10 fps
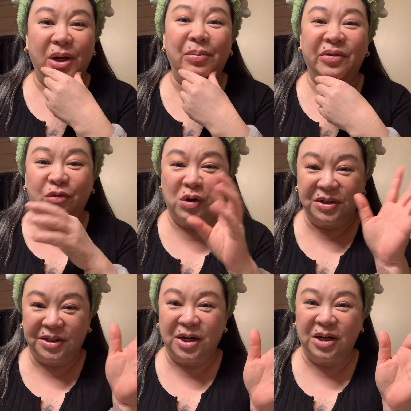before it
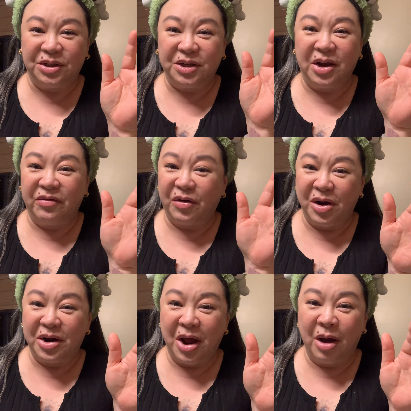starts to get very
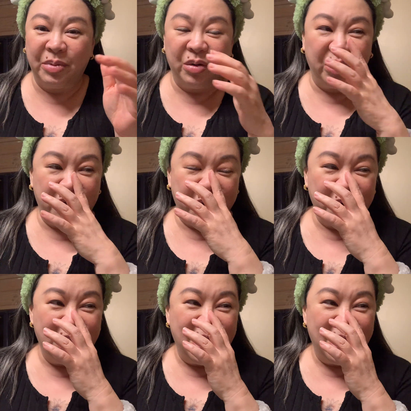unhappy with you.